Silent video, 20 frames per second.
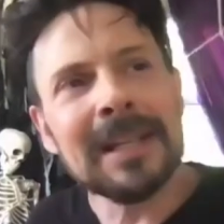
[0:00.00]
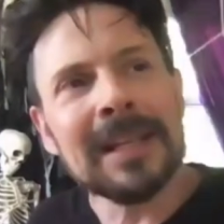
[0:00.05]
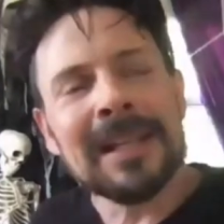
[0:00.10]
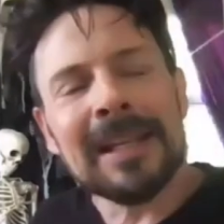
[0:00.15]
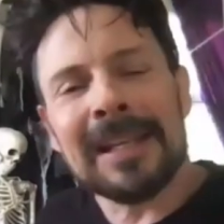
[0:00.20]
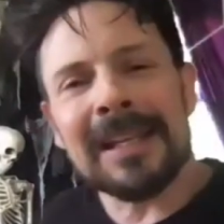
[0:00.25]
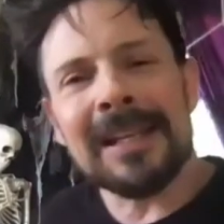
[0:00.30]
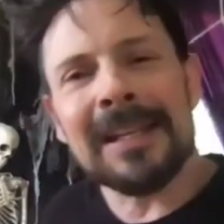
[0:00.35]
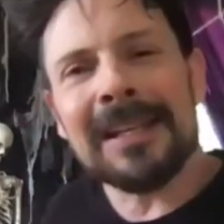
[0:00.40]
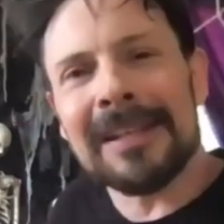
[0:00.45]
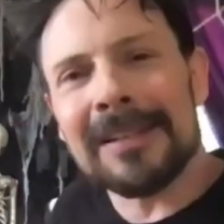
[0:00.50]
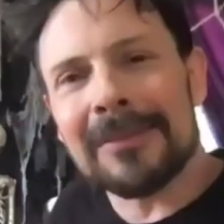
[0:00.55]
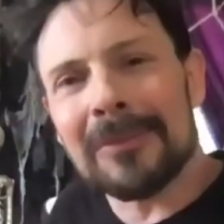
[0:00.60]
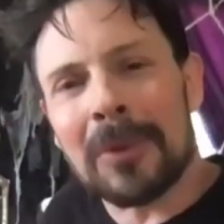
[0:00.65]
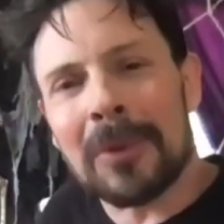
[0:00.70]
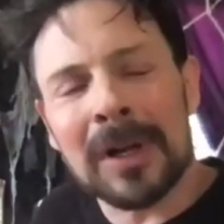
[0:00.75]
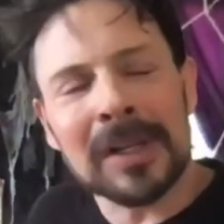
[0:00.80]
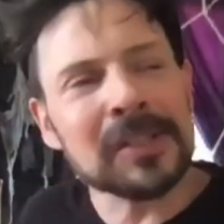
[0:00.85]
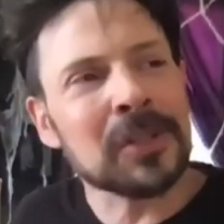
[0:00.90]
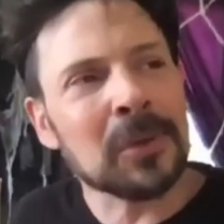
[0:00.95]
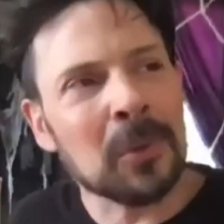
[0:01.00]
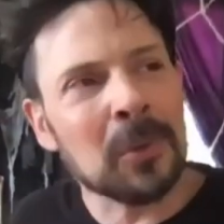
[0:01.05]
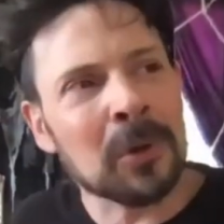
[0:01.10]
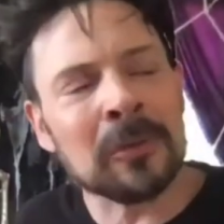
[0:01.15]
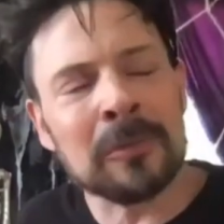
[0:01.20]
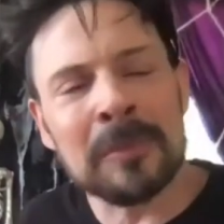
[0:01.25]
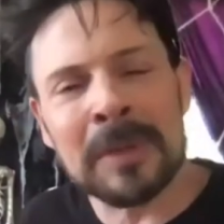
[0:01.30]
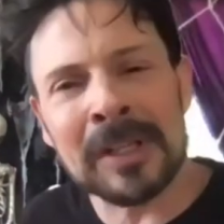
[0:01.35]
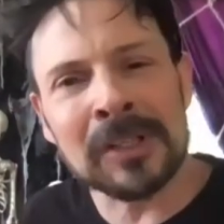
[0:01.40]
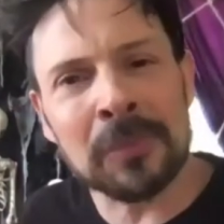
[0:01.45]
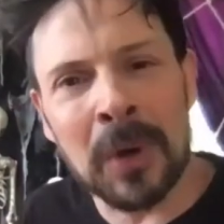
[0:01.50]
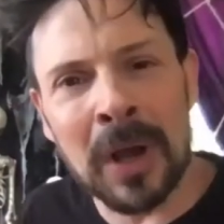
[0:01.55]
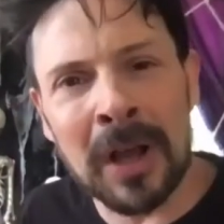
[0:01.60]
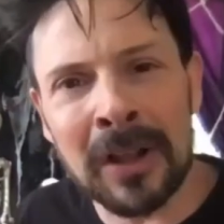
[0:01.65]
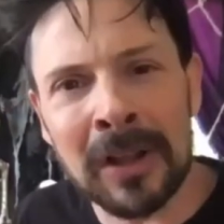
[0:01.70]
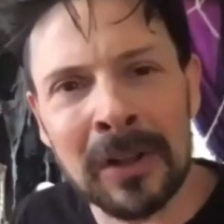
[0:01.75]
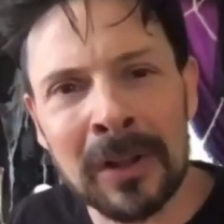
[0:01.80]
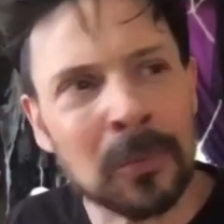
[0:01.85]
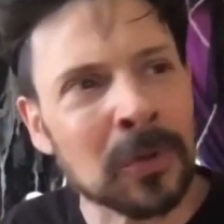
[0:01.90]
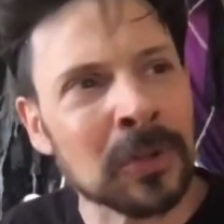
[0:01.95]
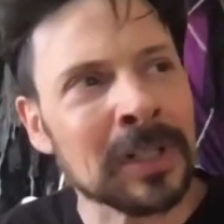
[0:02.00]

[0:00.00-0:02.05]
He wants to work with me as well.